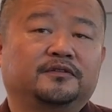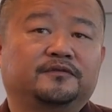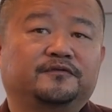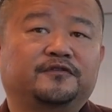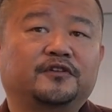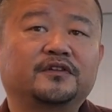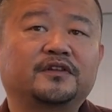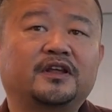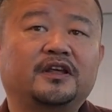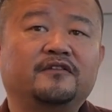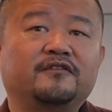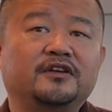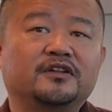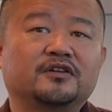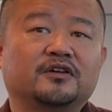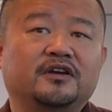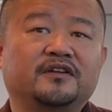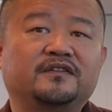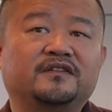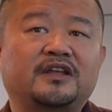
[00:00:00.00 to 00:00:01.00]
for the
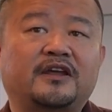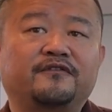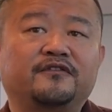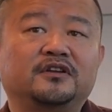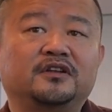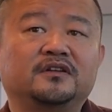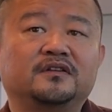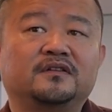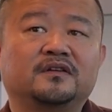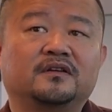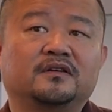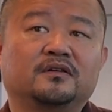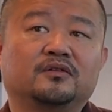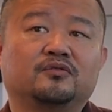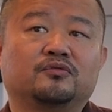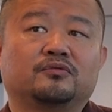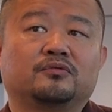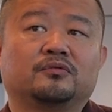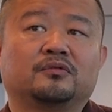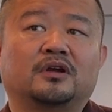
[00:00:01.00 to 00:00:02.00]
eVTOL, it's definitely a
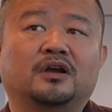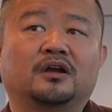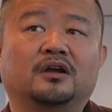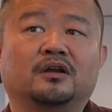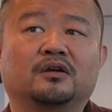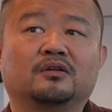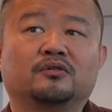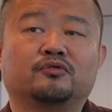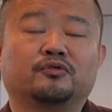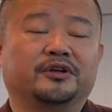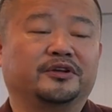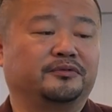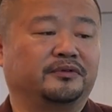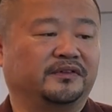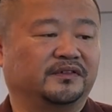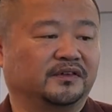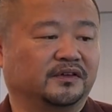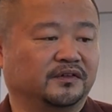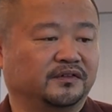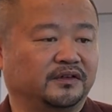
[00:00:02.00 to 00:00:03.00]
uh, green
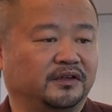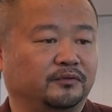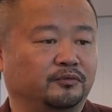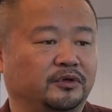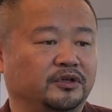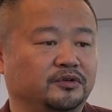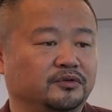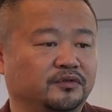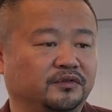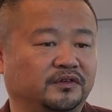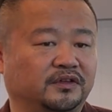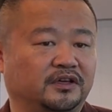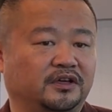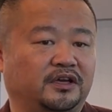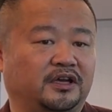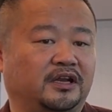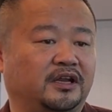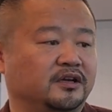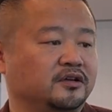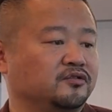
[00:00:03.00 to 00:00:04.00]
resource if we use
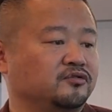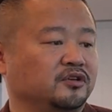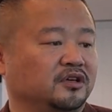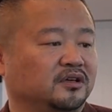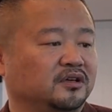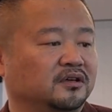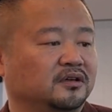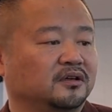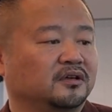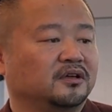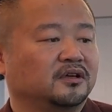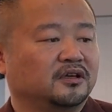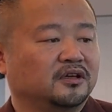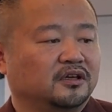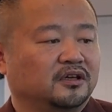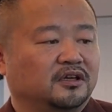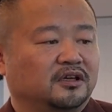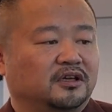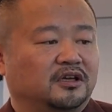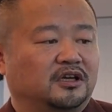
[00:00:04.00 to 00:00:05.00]
electric.
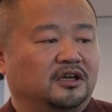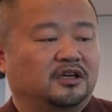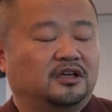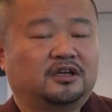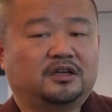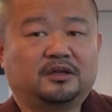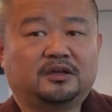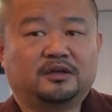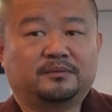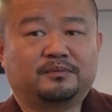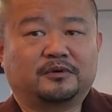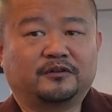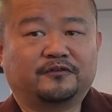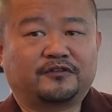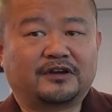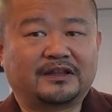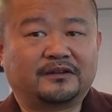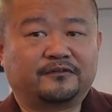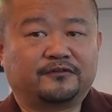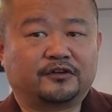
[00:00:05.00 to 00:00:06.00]
Mm. Uh, but
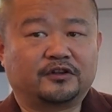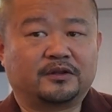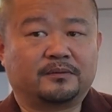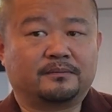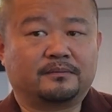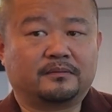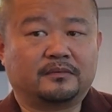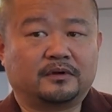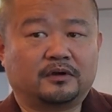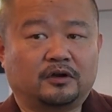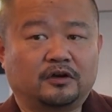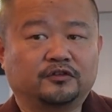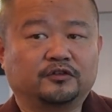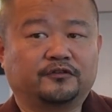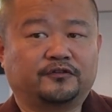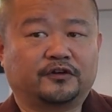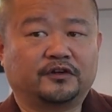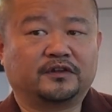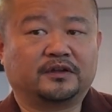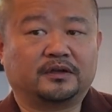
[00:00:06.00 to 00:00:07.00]
for, for the also
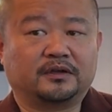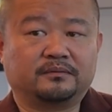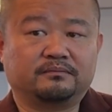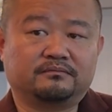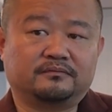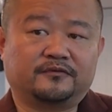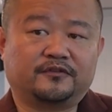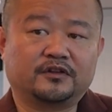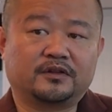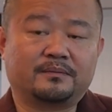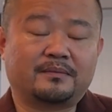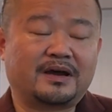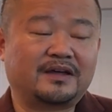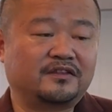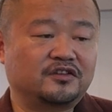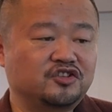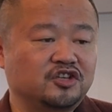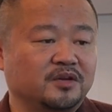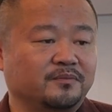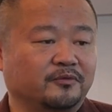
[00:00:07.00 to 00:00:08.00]
for the for the
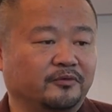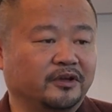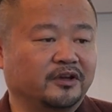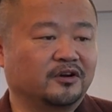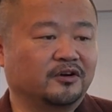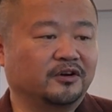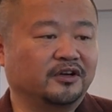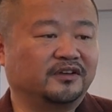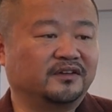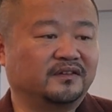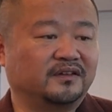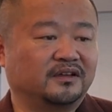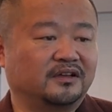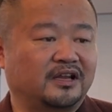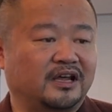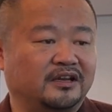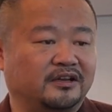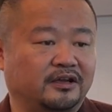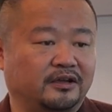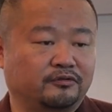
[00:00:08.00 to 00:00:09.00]
mothership, we call it the
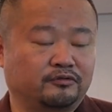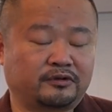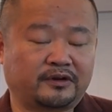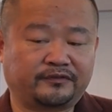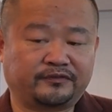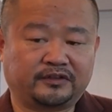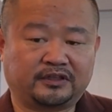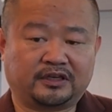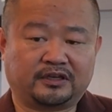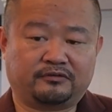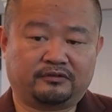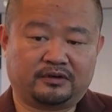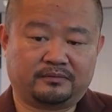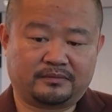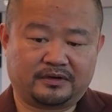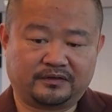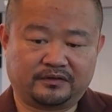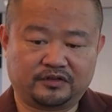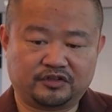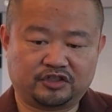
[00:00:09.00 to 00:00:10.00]
land aircraft carrier
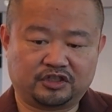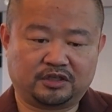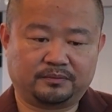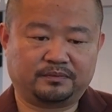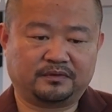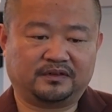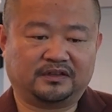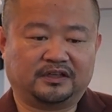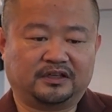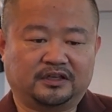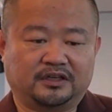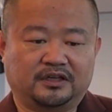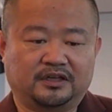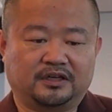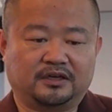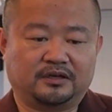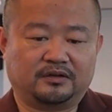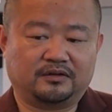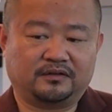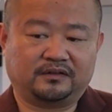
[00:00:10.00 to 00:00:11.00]
mothership,
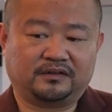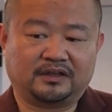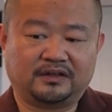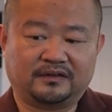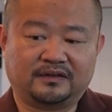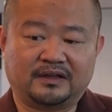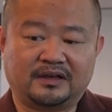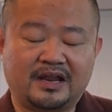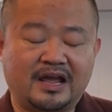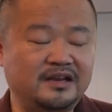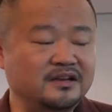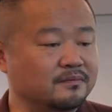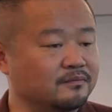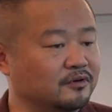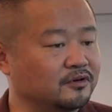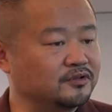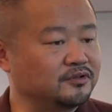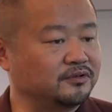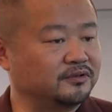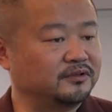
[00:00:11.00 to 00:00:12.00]
the the, the land
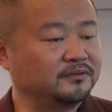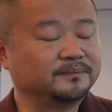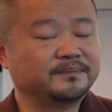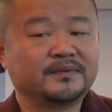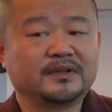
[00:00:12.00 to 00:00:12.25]
module.